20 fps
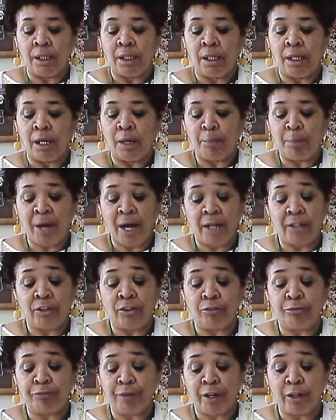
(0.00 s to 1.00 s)

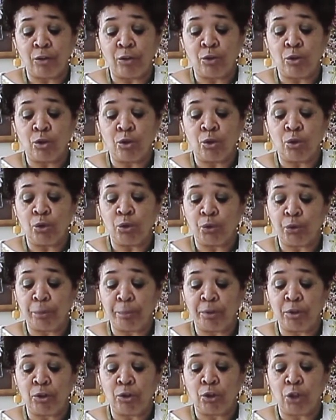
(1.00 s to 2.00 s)
the Federal
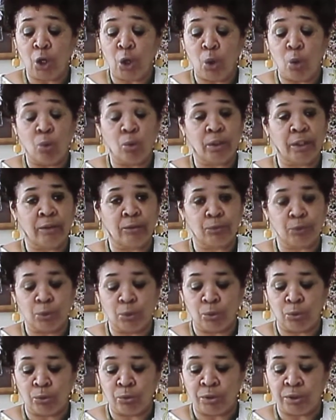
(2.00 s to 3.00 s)
Criminal Code and
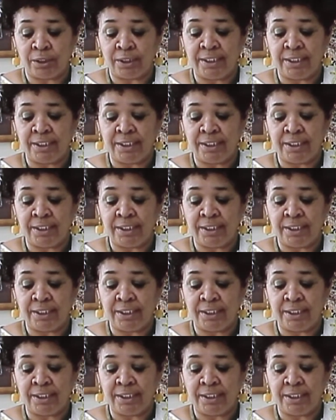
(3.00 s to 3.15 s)
Rules,